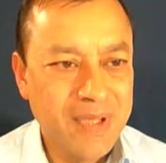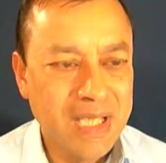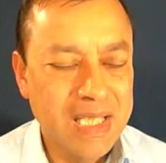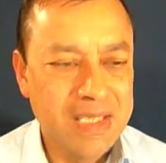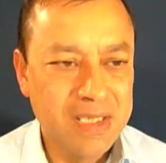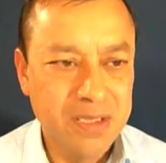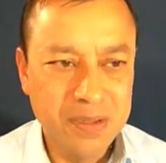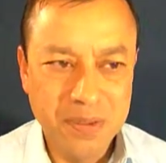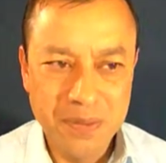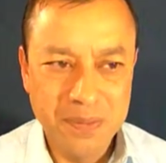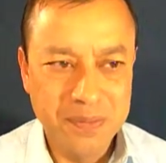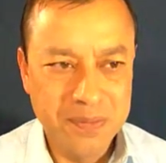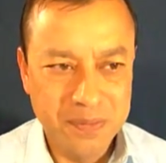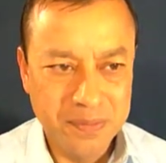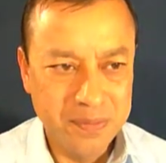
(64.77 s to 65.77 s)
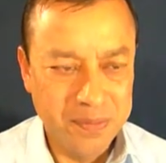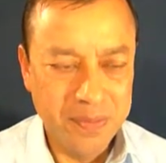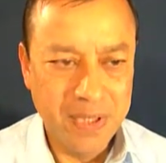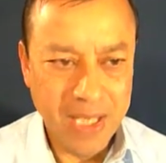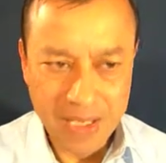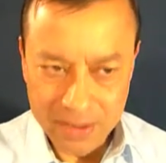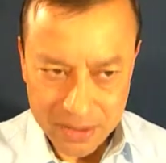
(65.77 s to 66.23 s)
And so,
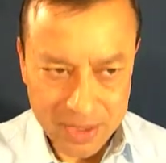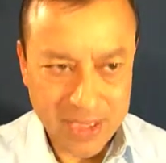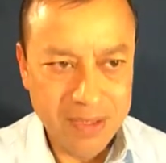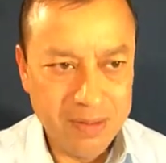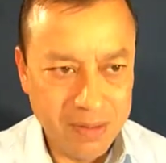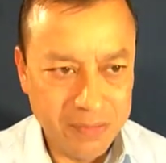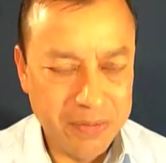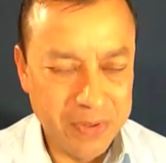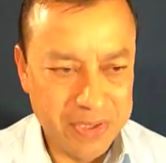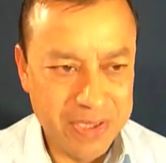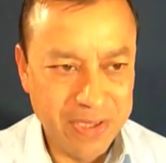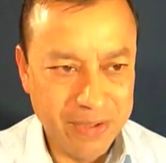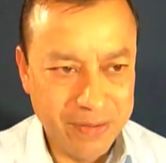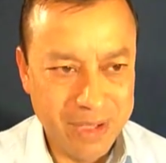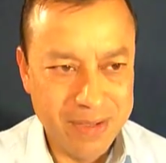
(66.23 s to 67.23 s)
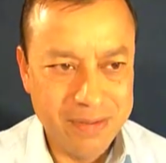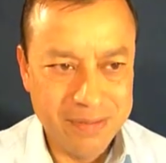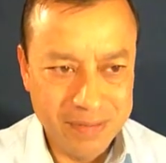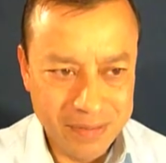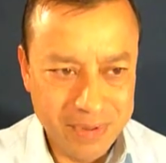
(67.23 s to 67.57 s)
and then of course you can run